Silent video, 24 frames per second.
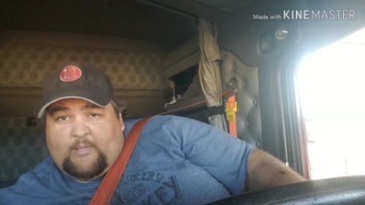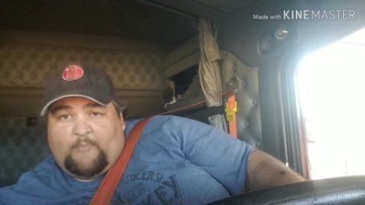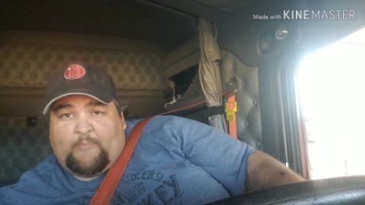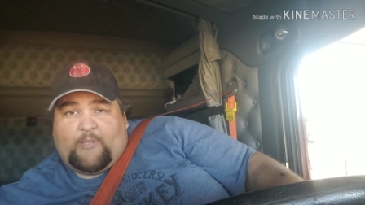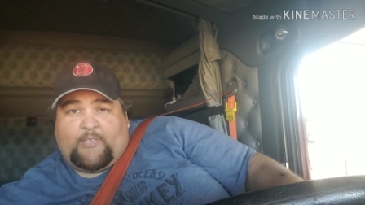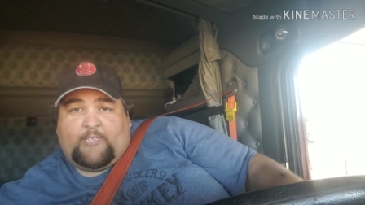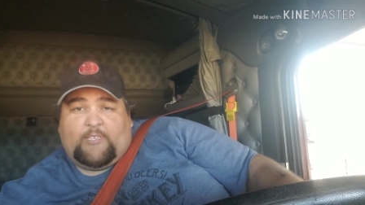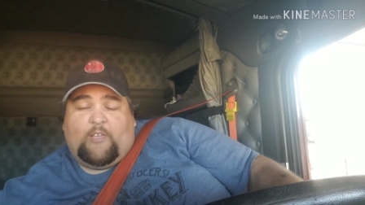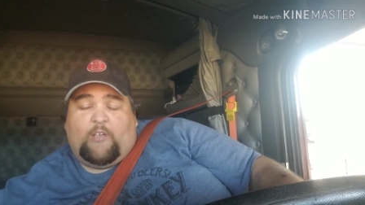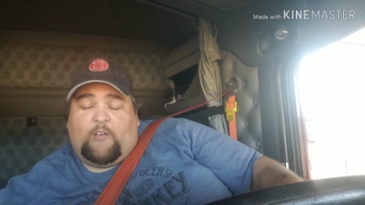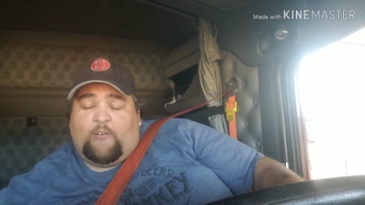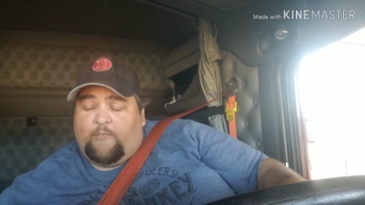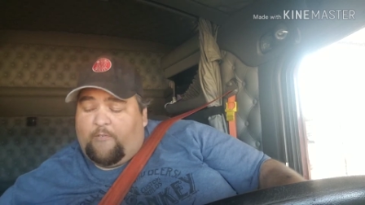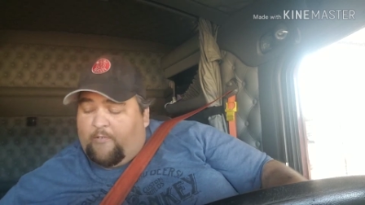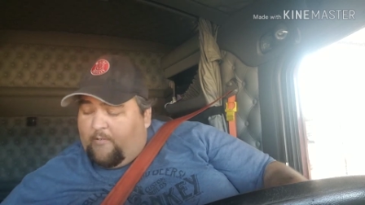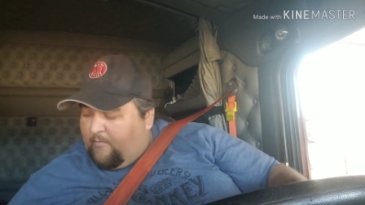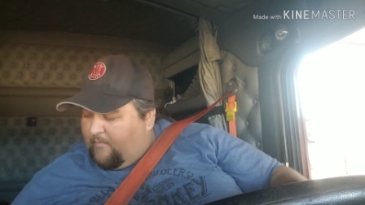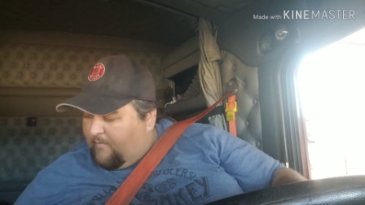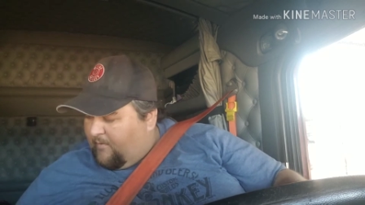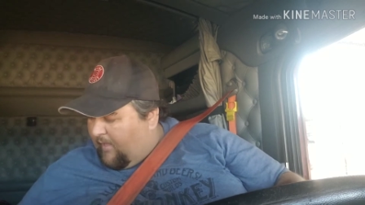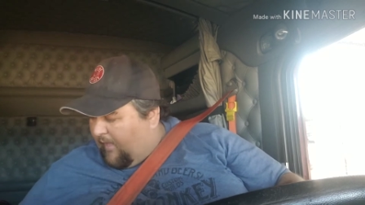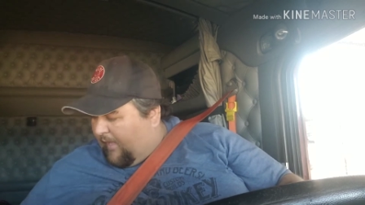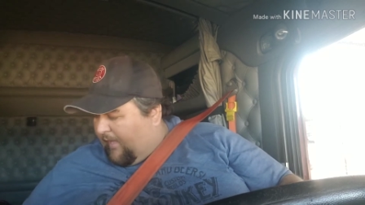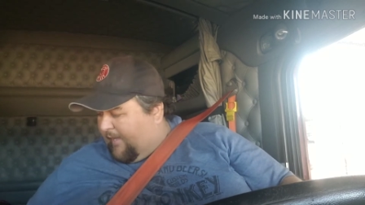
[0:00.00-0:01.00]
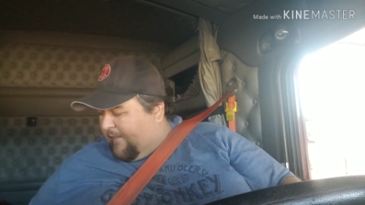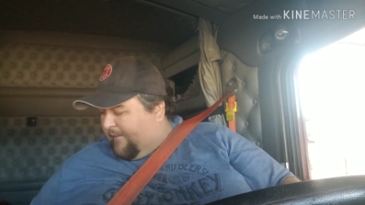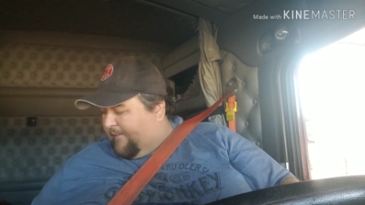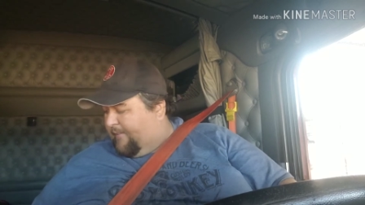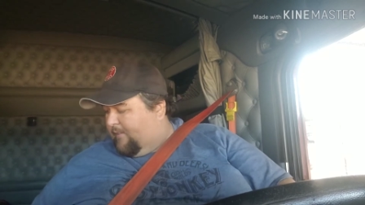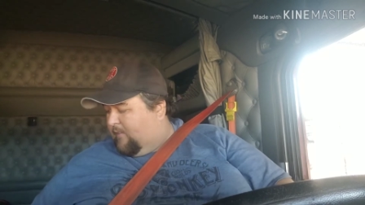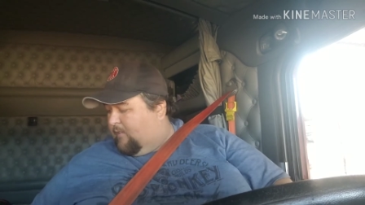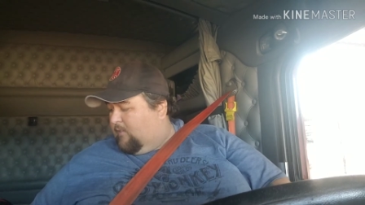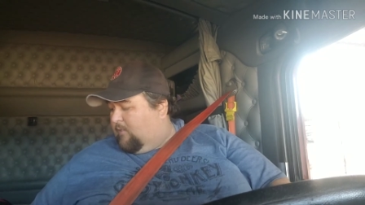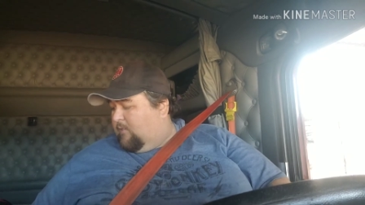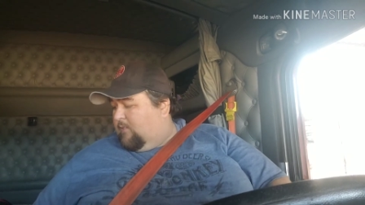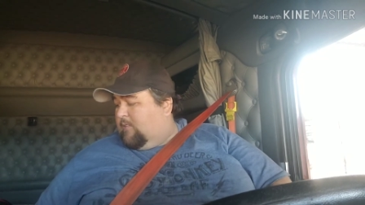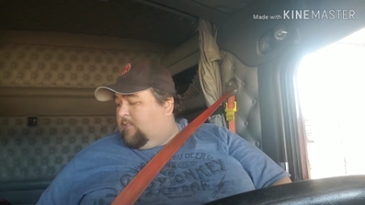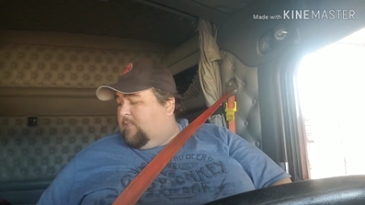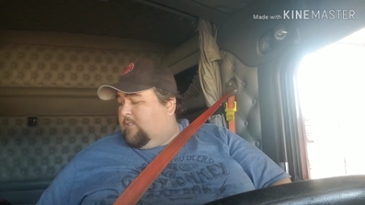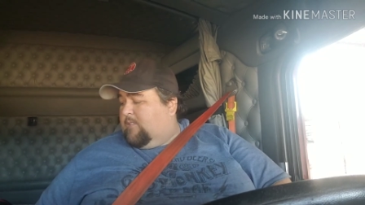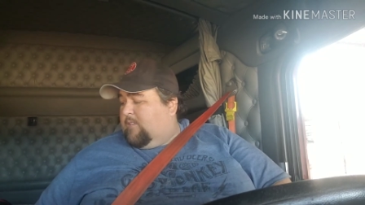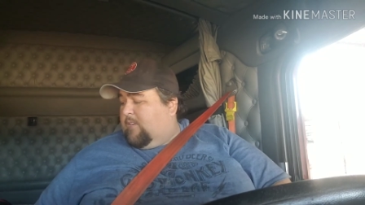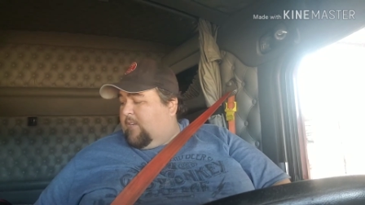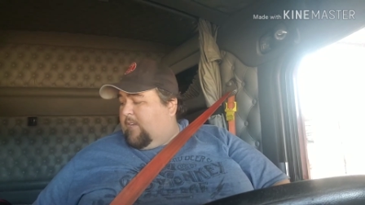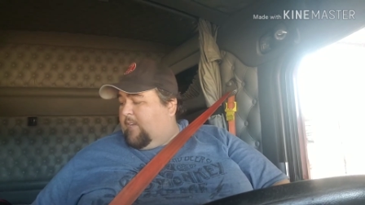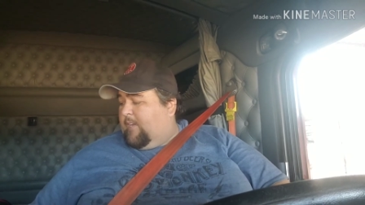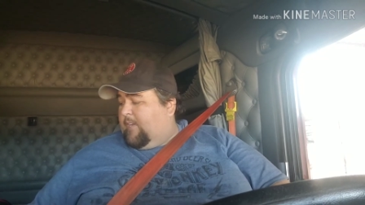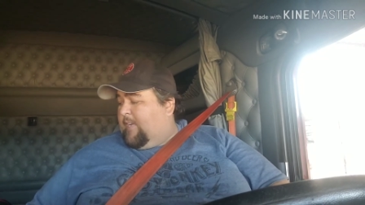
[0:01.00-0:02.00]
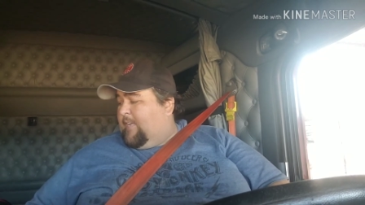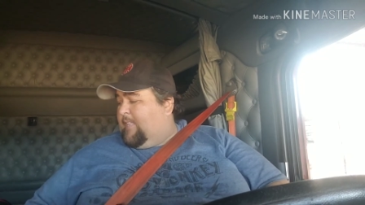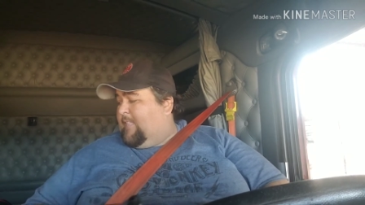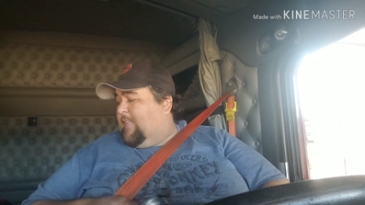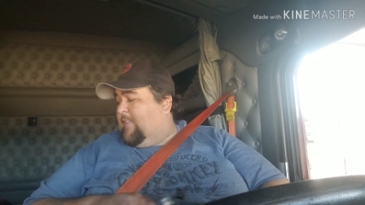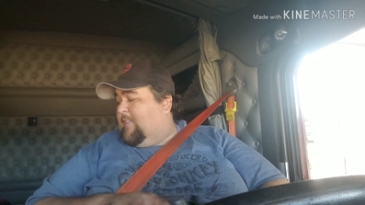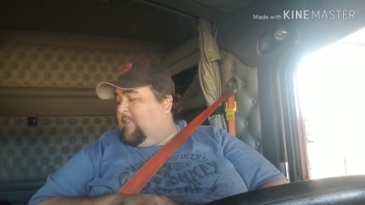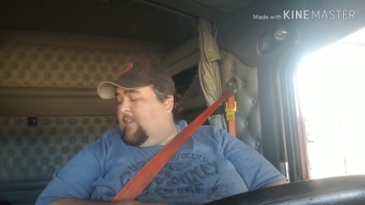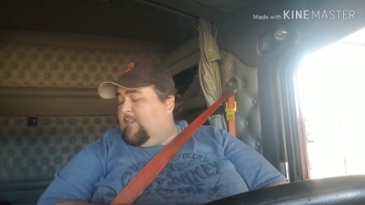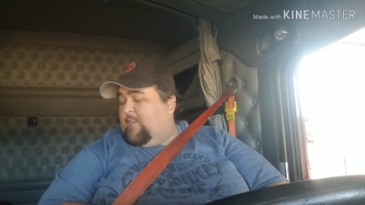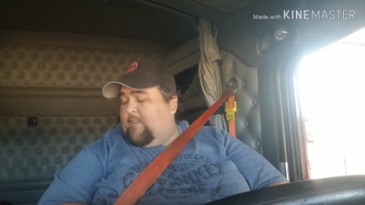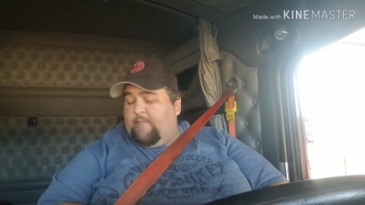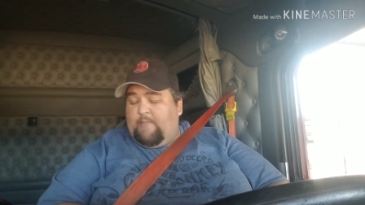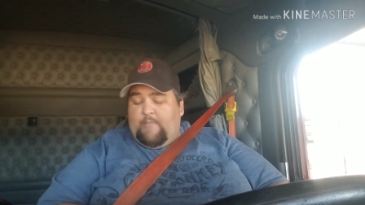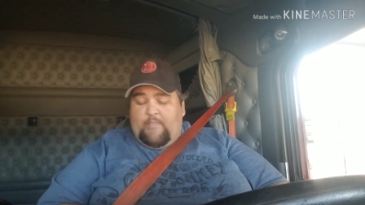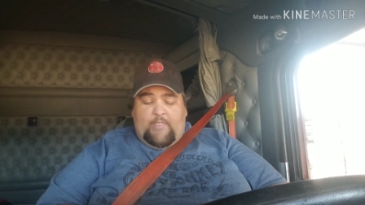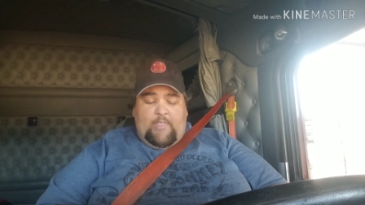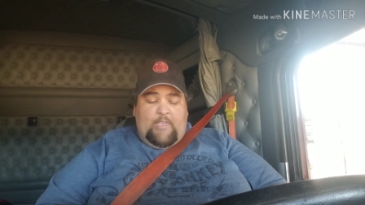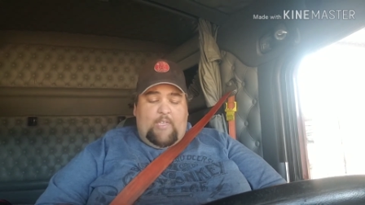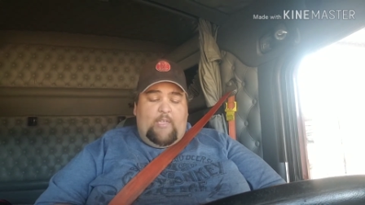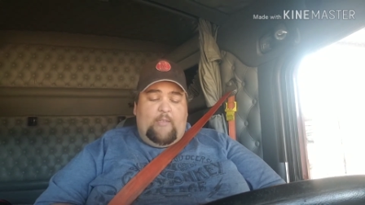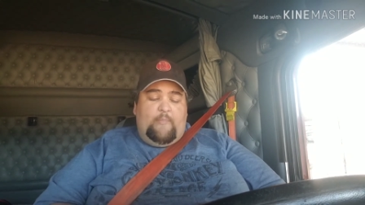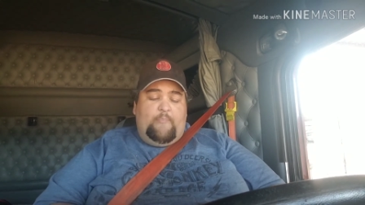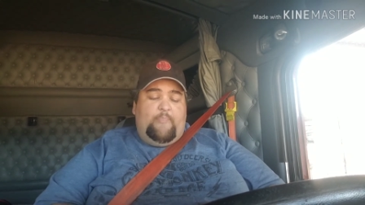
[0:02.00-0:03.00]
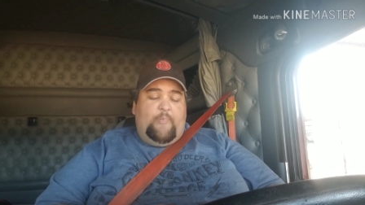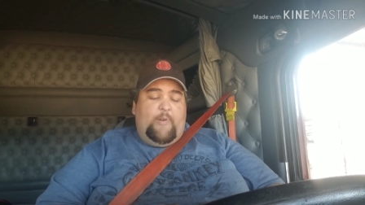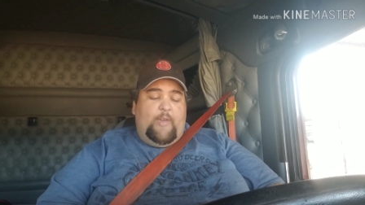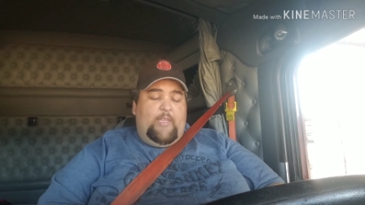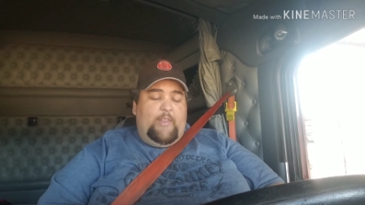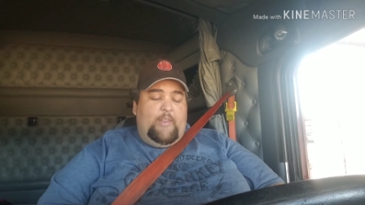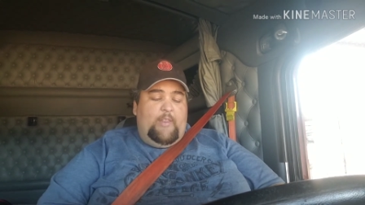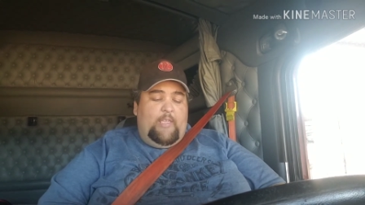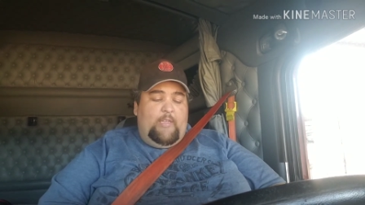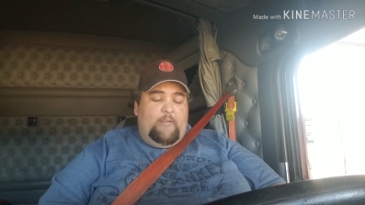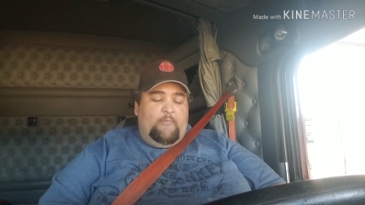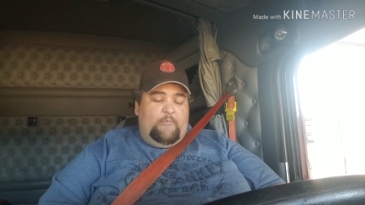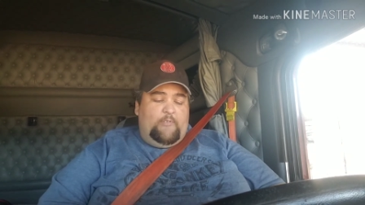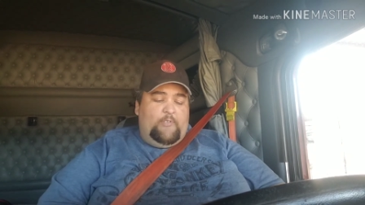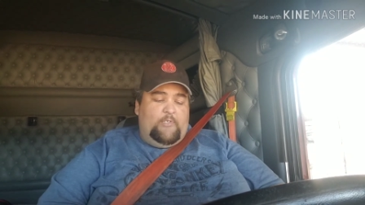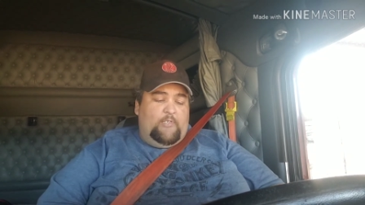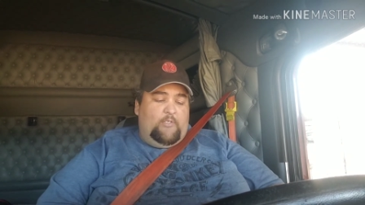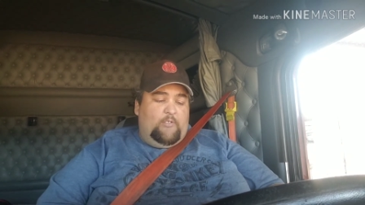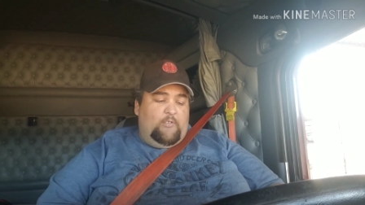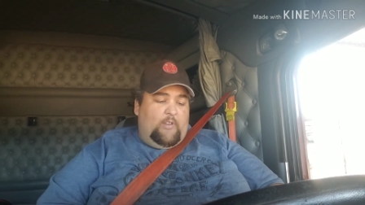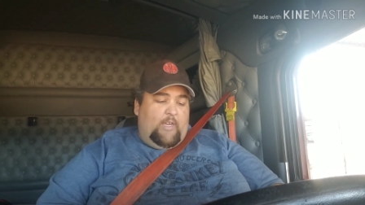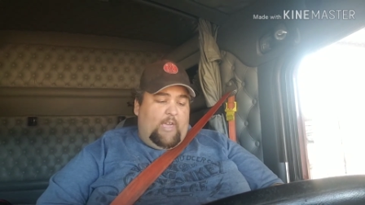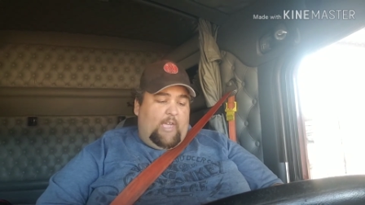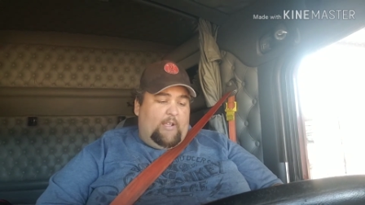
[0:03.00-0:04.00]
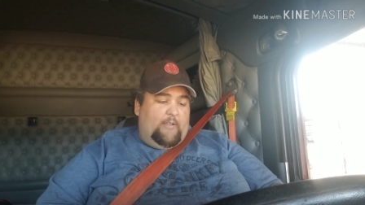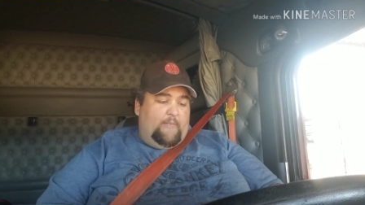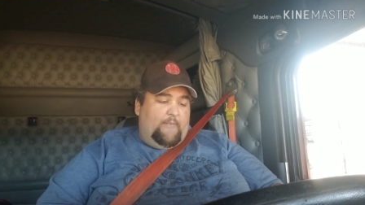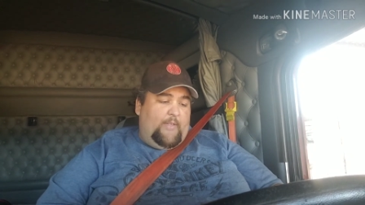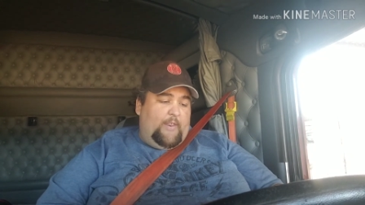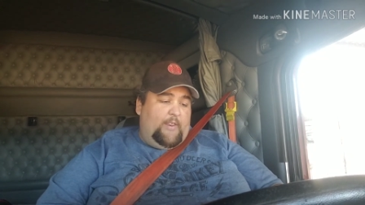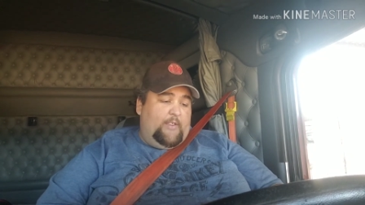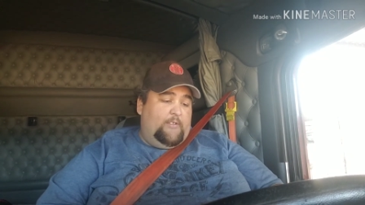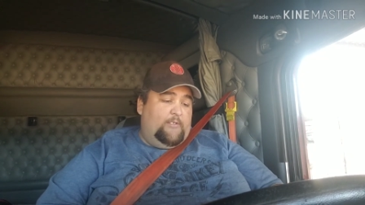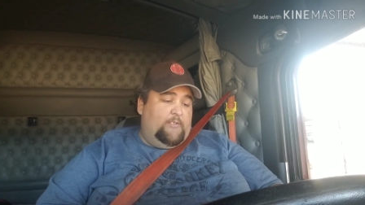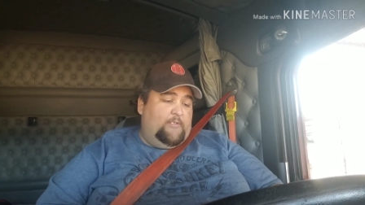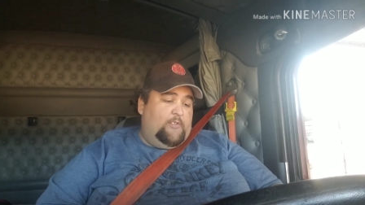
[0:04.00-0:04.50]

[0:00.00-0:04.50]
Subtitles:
that myself. And got that done and everything, but it was a little aggravating.